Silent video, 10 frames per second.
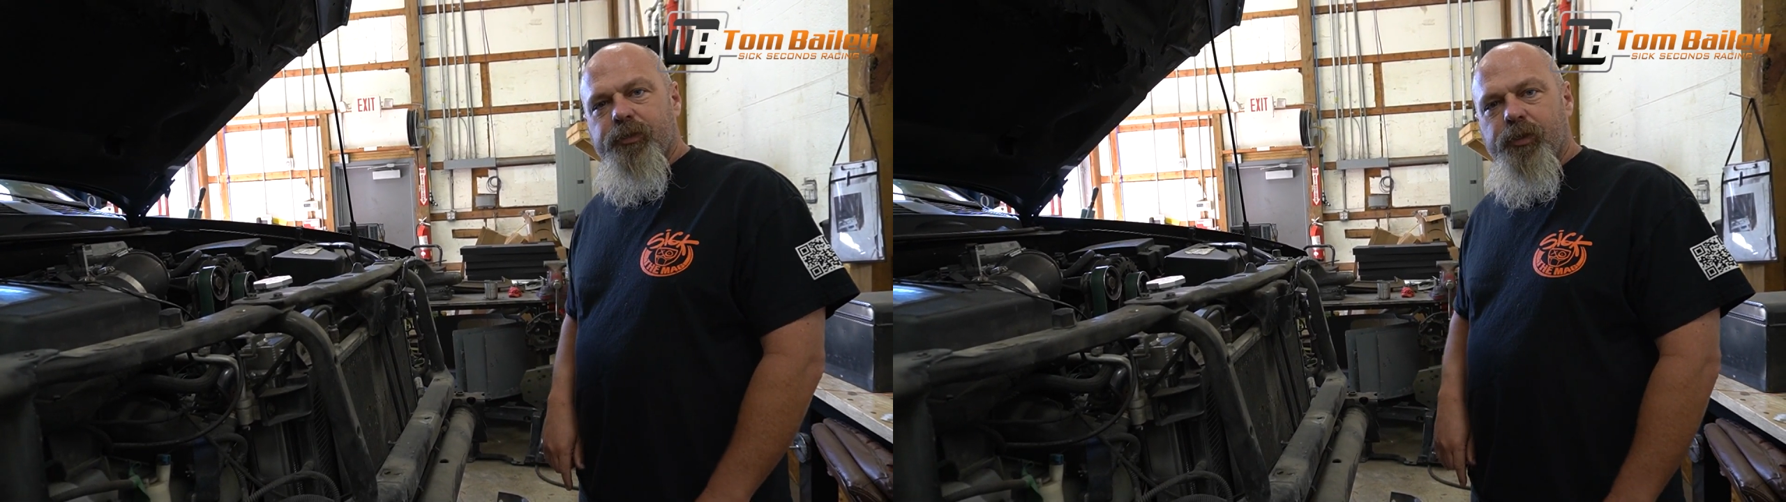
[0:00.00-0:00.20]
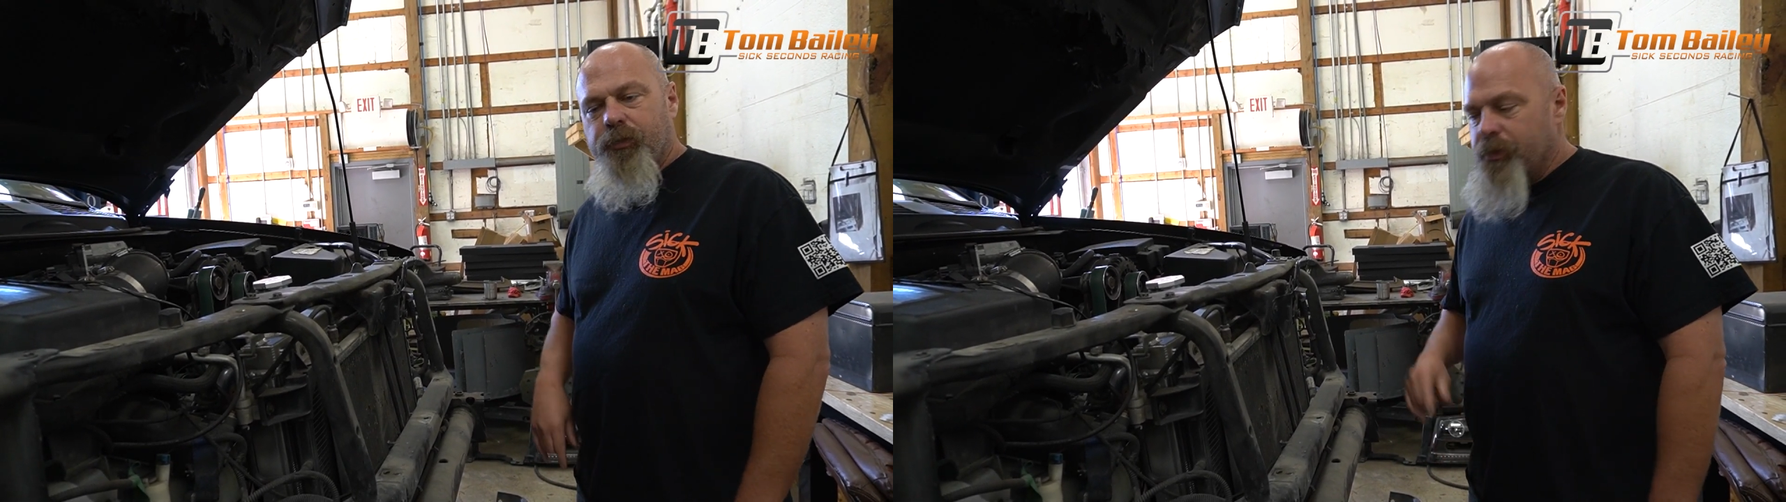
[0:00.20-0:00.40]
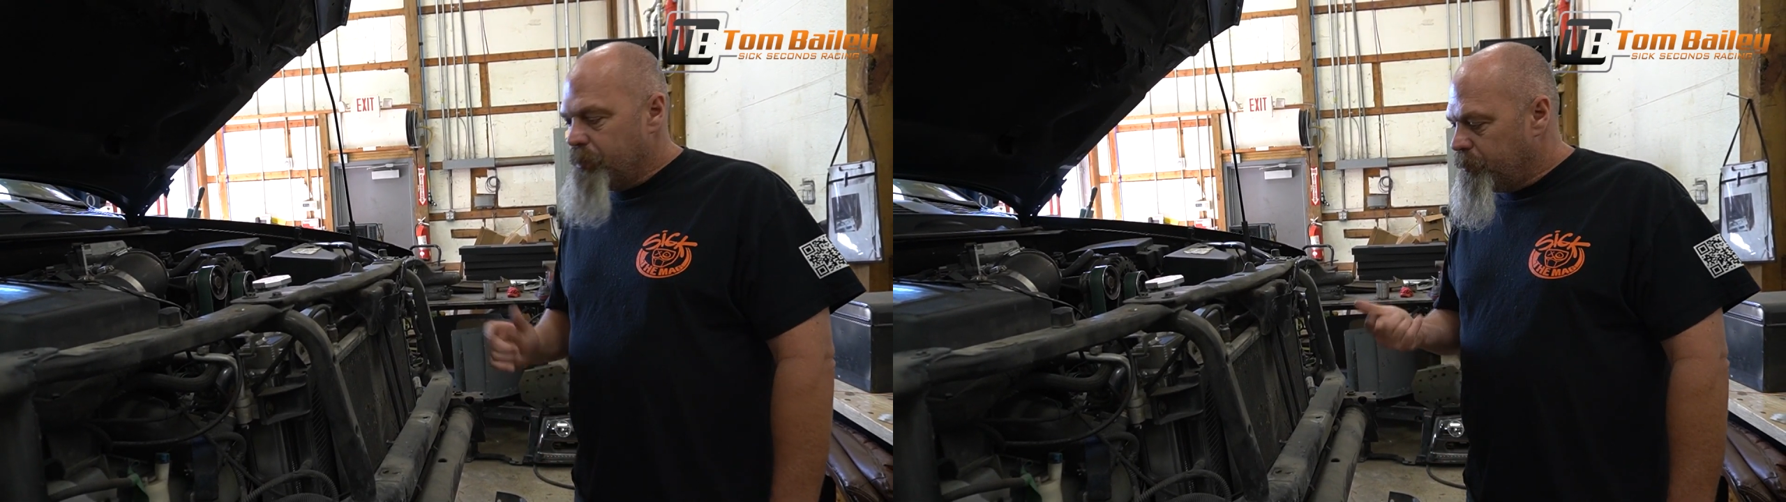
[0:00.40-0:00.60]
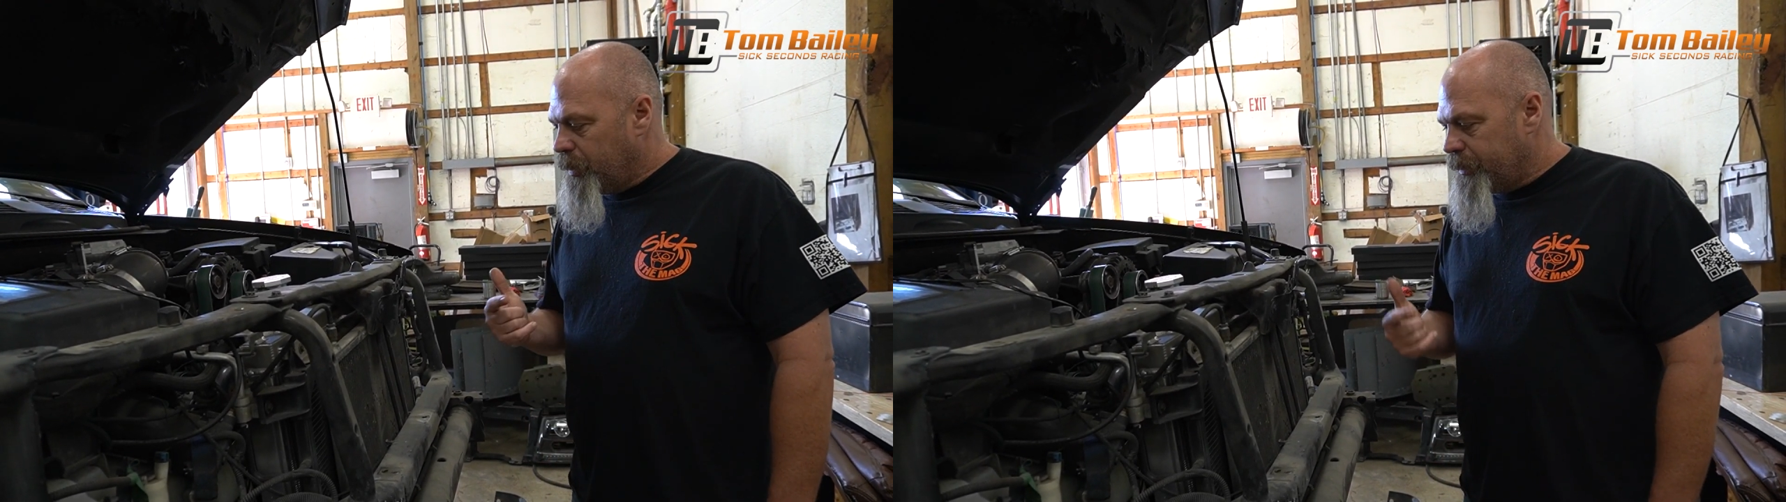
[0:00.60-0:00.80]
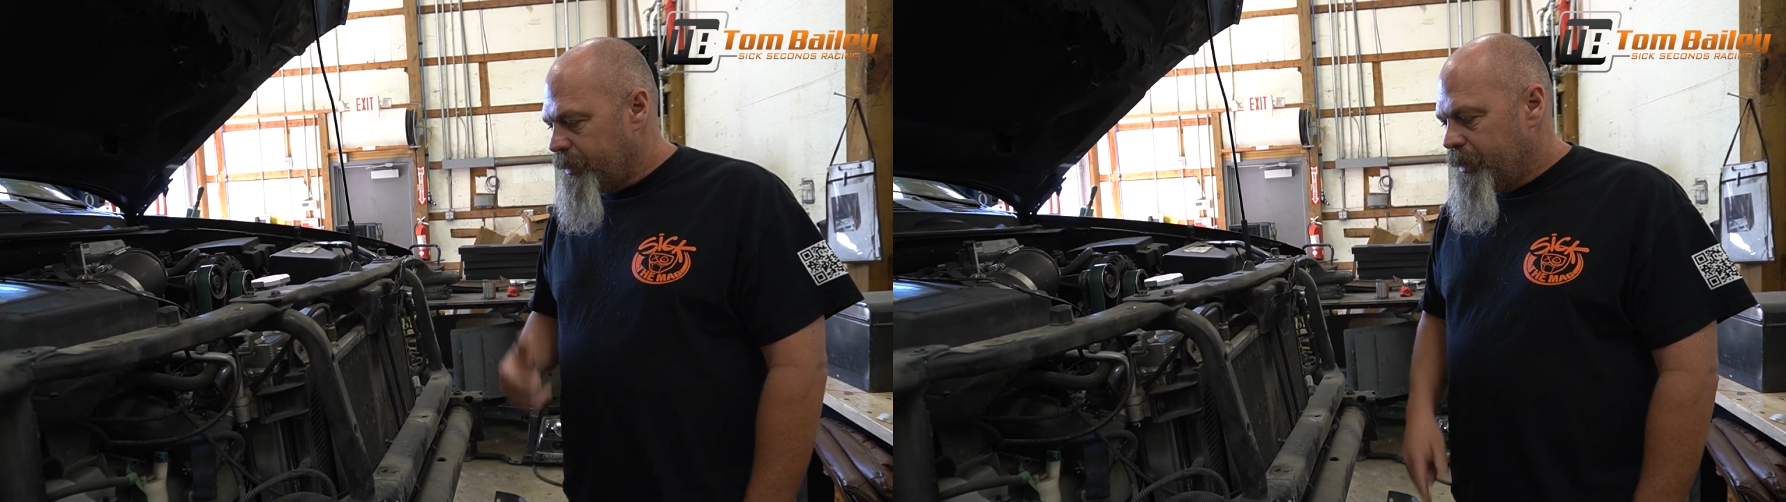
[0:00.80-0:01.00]
So,
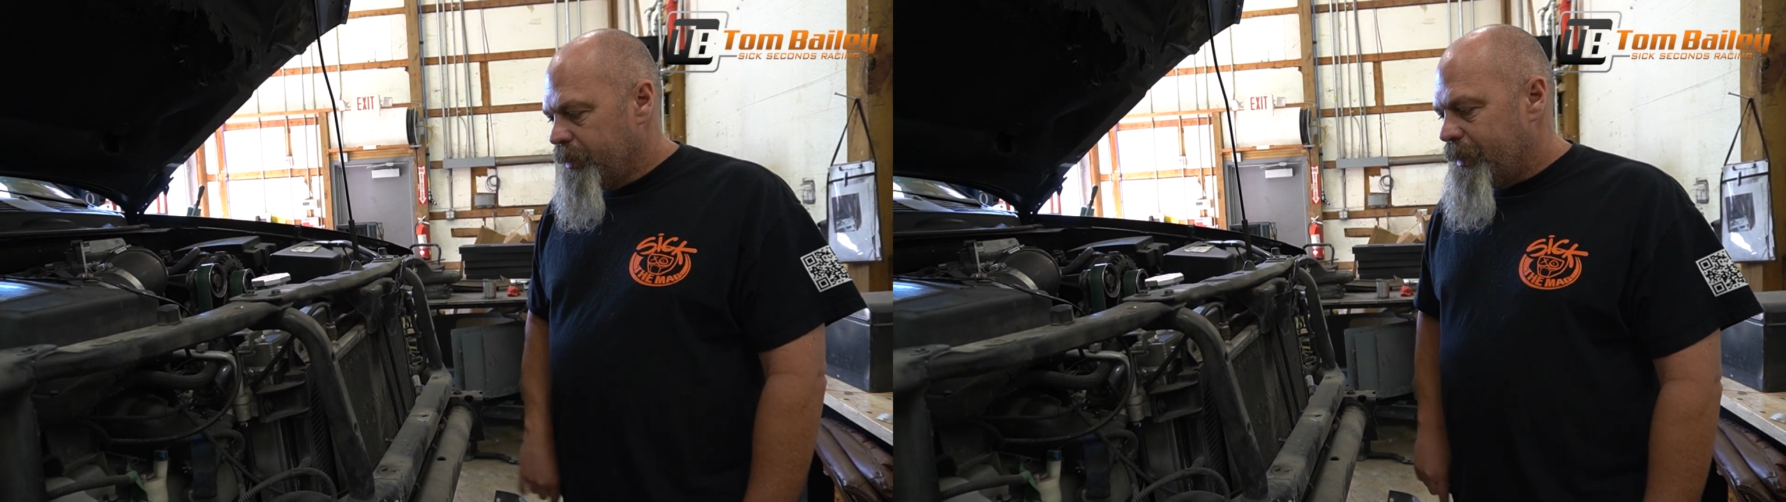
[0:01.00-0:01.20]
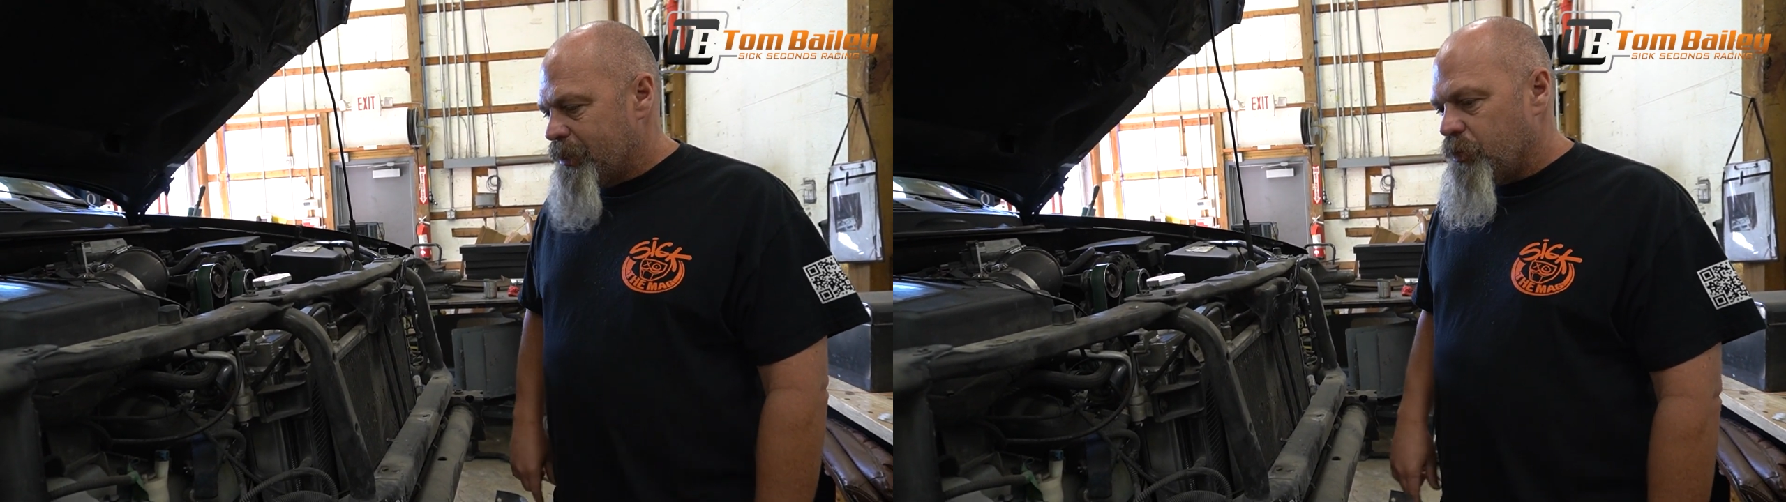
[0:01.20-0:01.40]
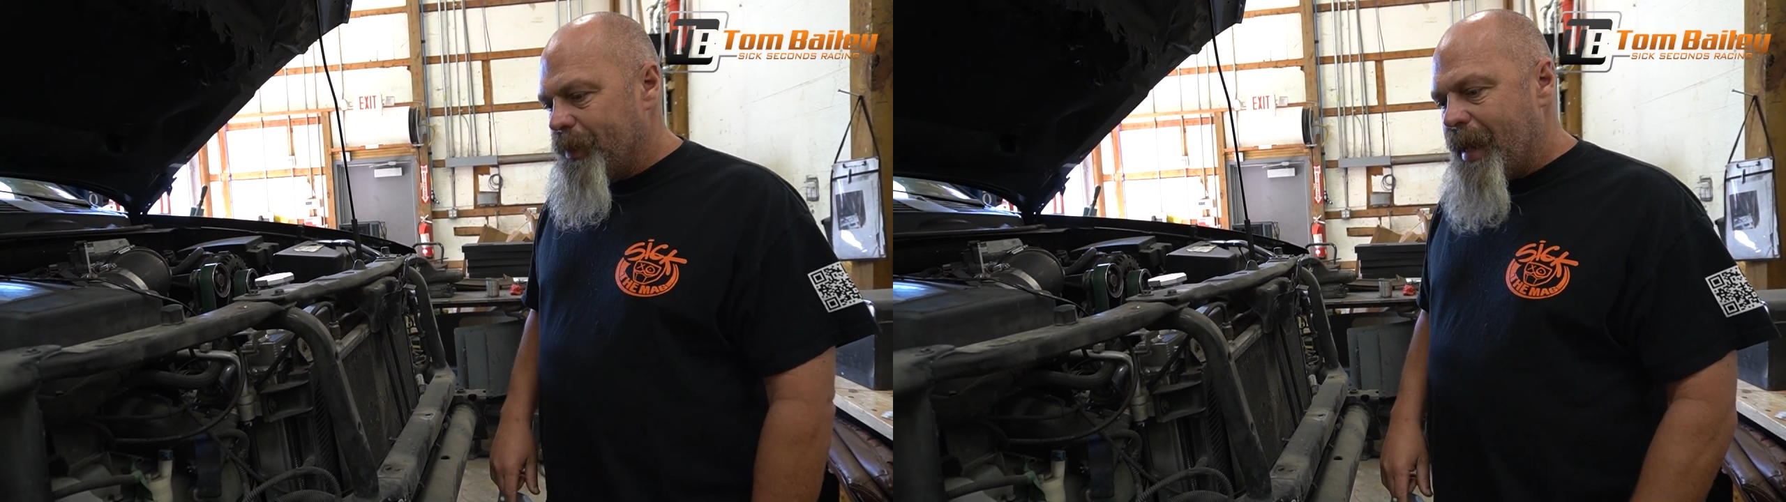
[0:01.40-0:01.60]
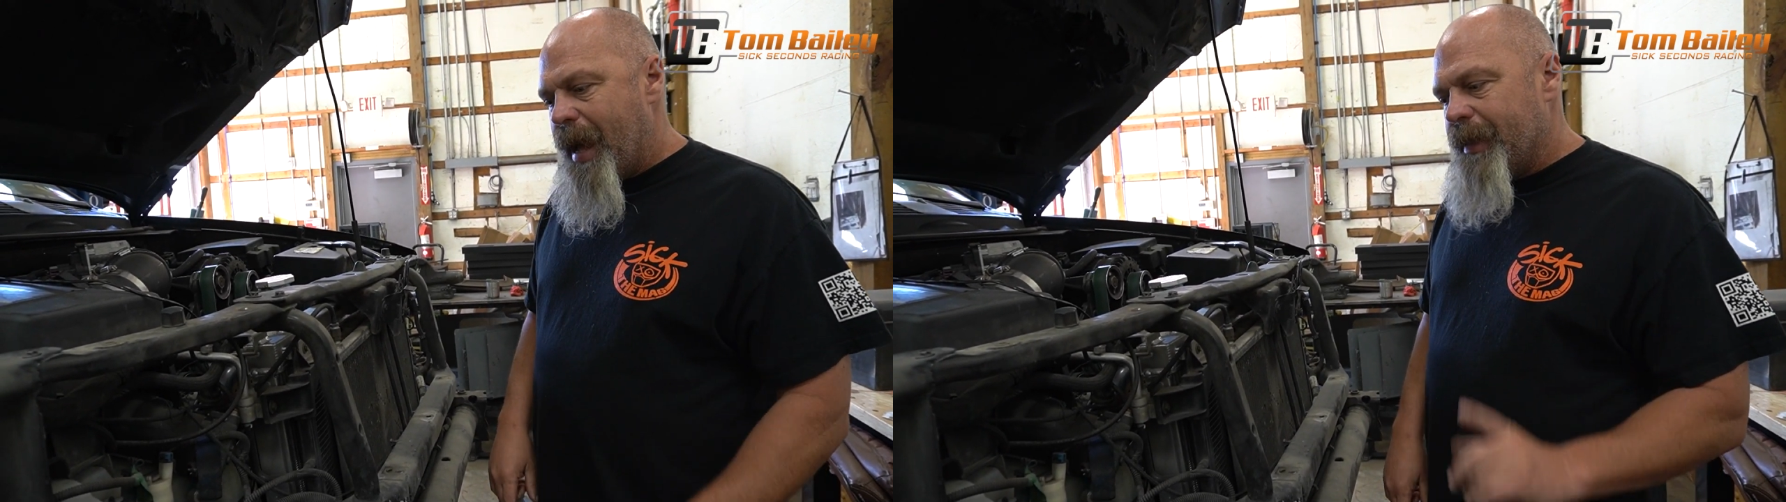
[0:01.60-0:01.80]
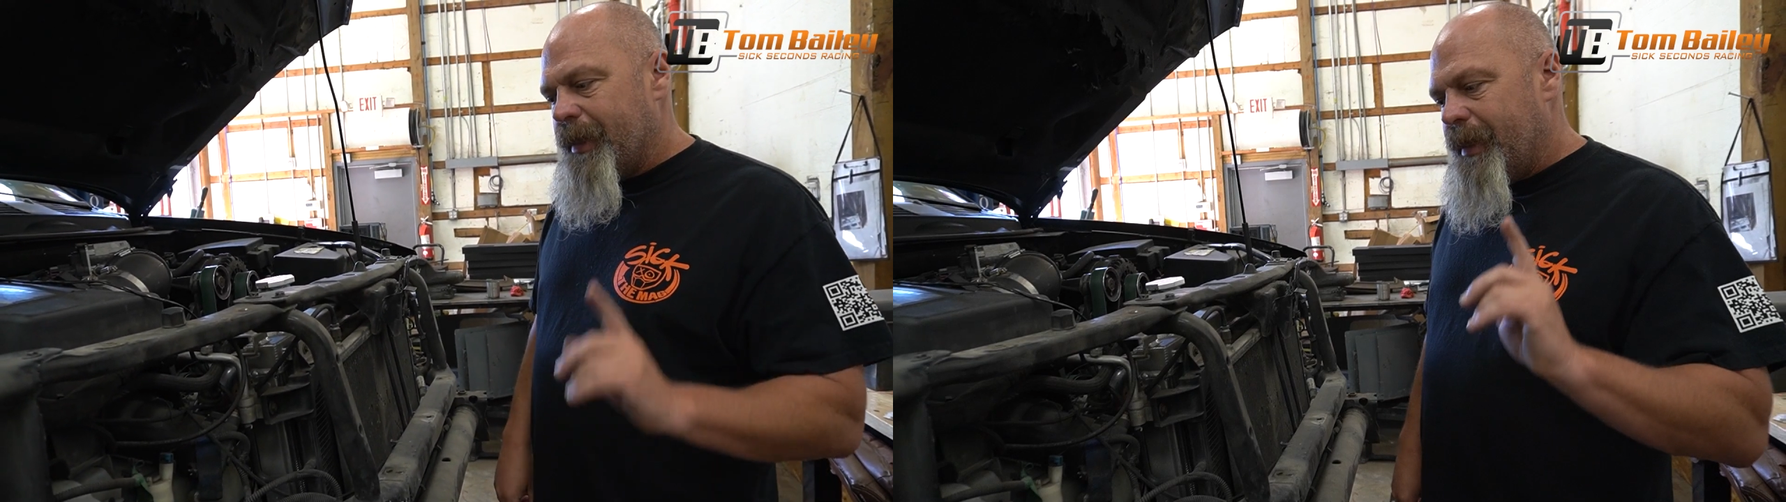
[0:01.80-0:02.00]
but that's what we got,